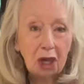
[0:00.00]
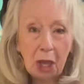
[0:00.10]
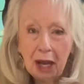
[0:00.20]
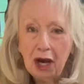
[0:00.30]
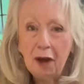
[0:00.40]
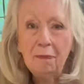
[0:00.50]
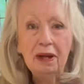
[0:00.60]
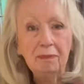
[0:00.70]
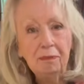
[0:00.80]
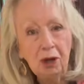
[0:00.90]
Get up
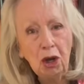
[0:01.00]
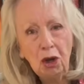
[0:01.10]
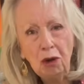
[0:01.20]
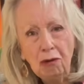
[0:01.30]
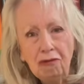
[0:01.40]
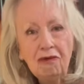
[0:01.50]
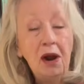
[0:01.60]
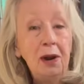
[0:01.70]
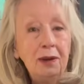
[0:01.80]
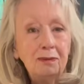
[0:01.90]
and
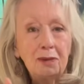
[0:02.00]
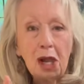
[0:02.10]
move.